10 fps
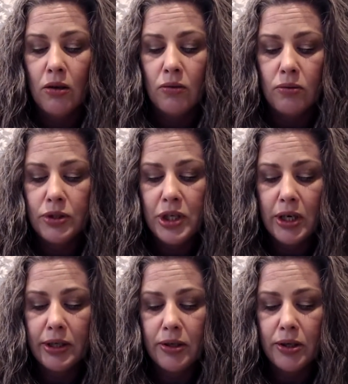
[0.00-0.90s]
Will
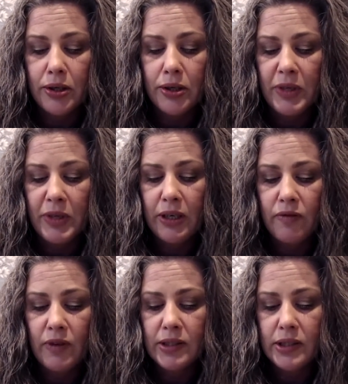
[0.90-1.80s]
Jared Kushner be
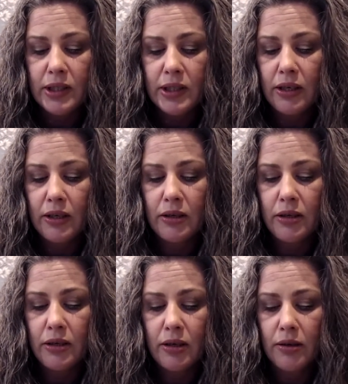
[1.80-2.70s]
investigated
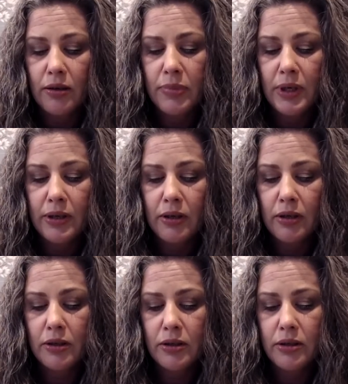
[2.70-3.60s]
by
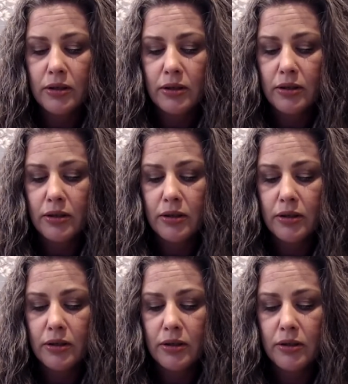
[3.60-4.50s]
the
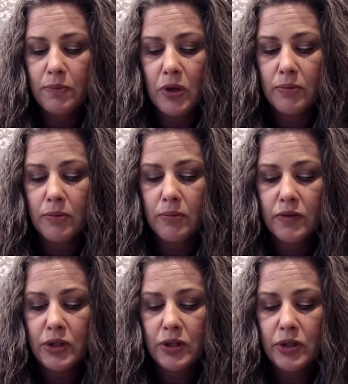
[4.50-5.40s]
new Department of
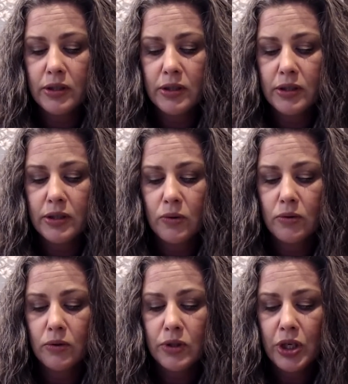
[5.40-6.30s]
Justice?
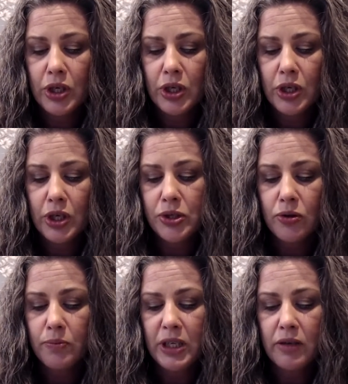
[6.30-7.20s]
Will Jared
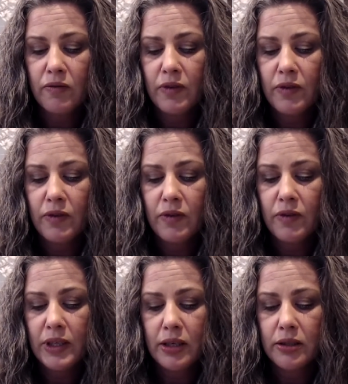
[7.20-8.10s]
Kushner be
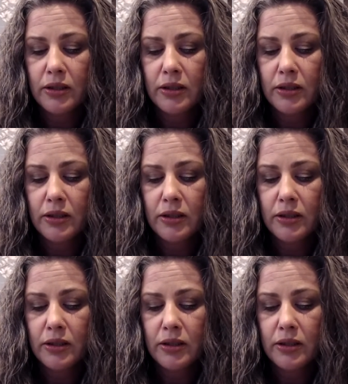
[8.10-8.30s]
investigated